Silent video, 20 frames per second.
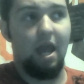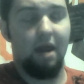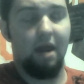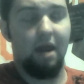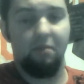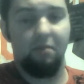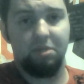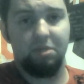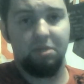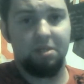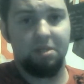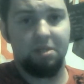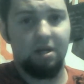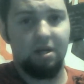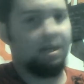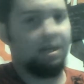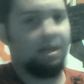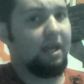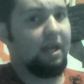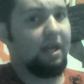and I've been
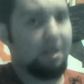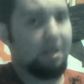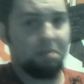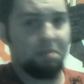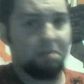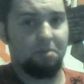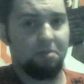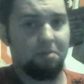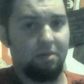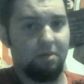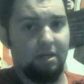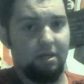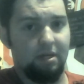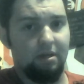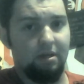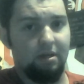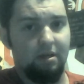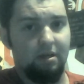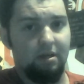studying history